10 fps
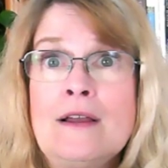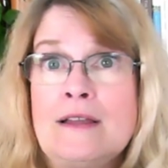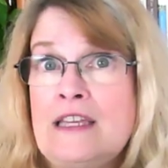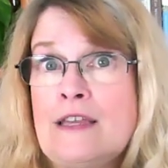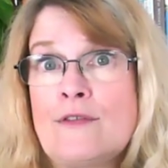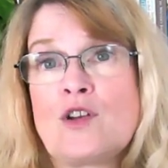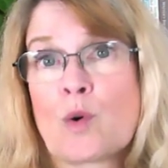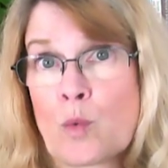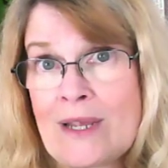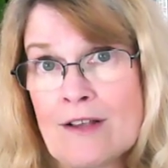even your
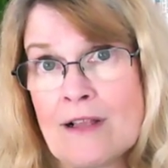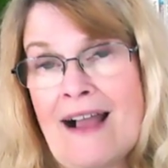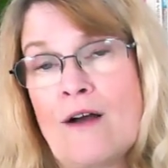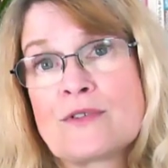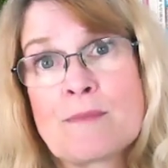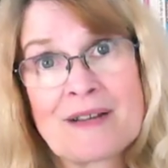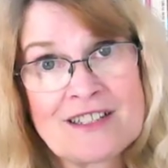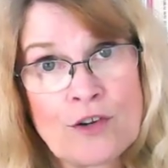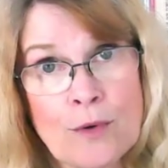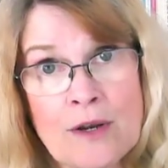wheelhouse,
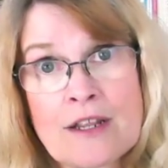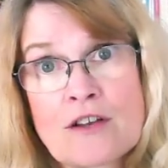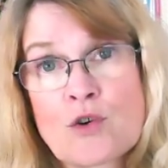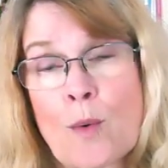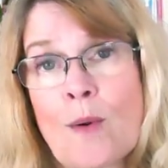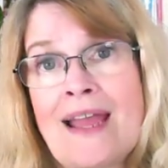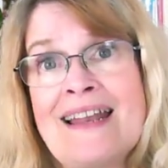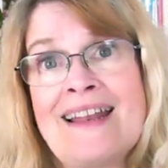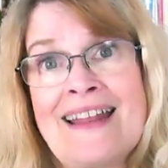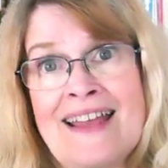but you're going to try
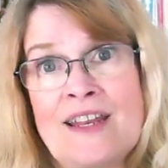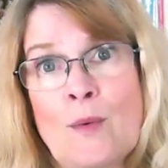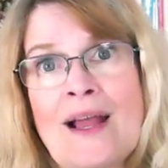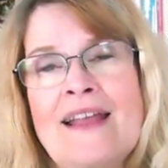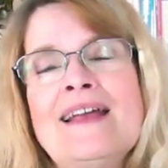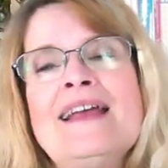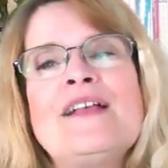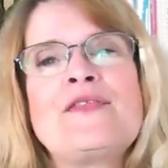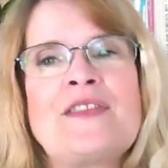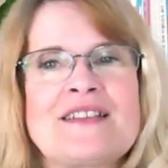it anyway.
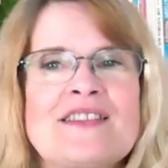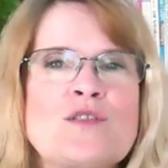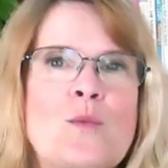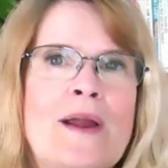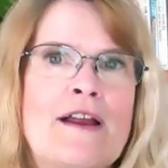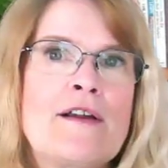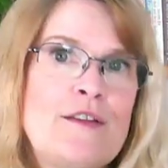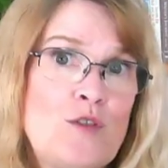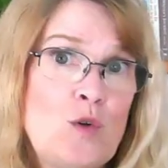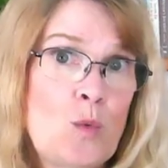This is where,
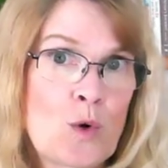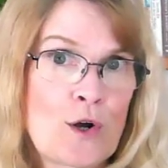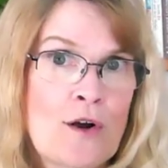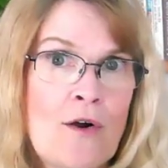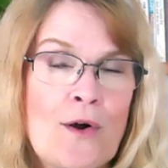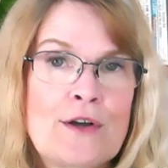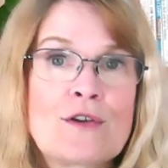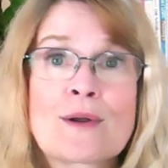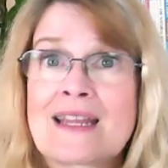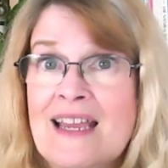if you work hard,
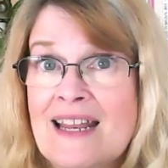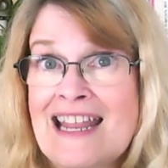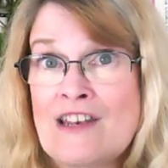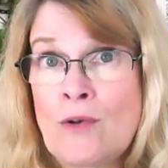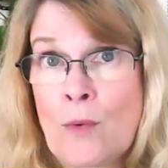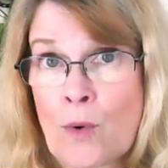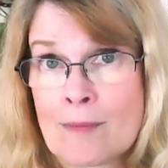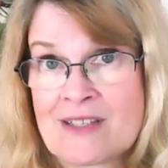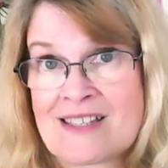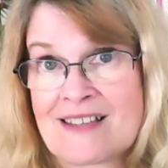you're going to get
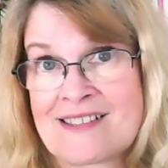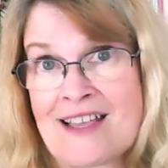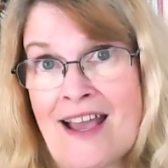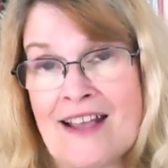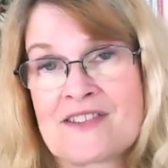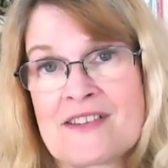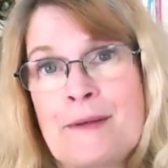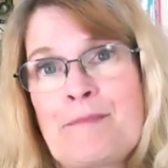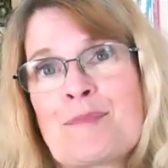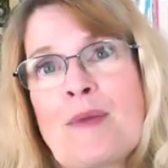enormous success.
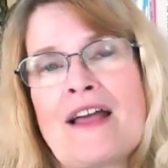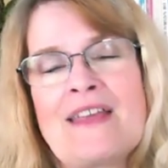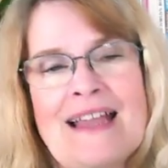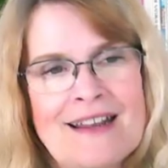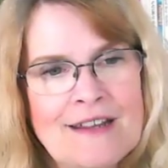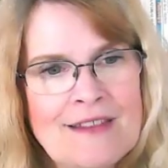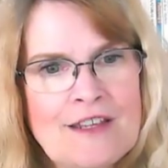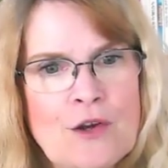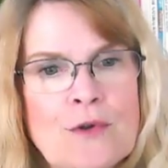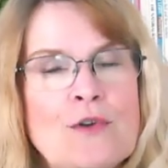By the end of the
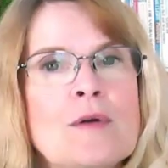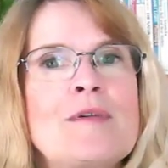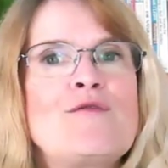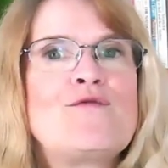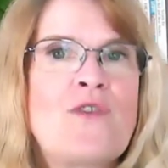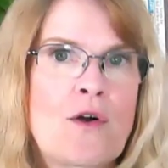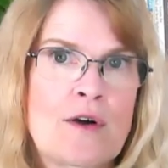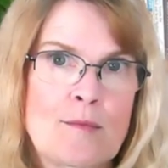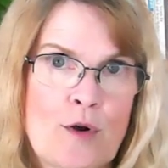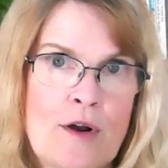year, you could be
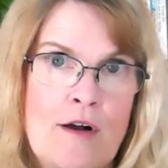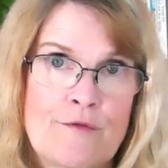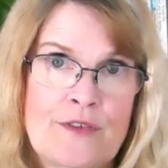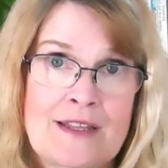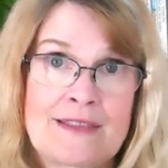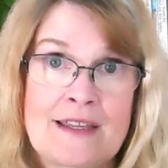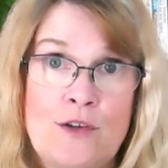far more confident than